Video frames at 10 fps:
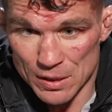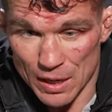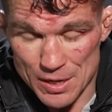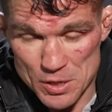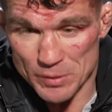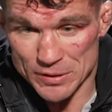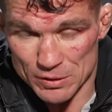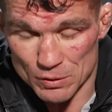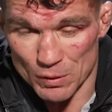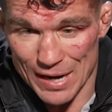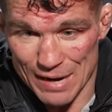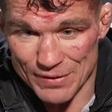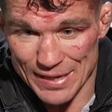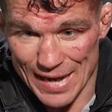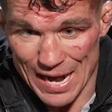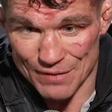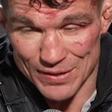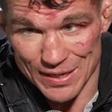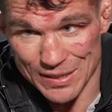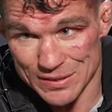I knew he was going to throw heavy calf
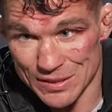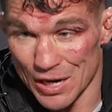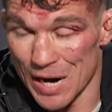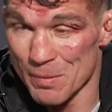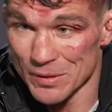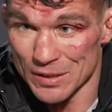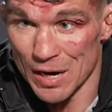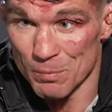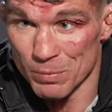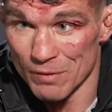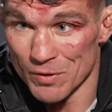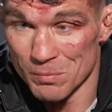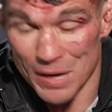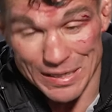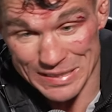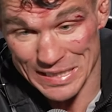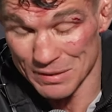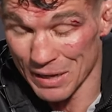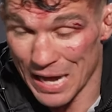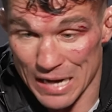kicks. He caught me with a couple of them. I'd seen
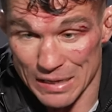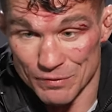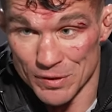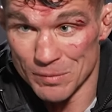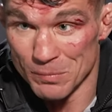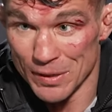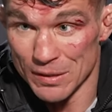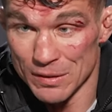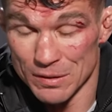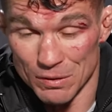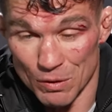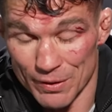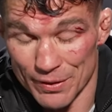a lot of them, but you know,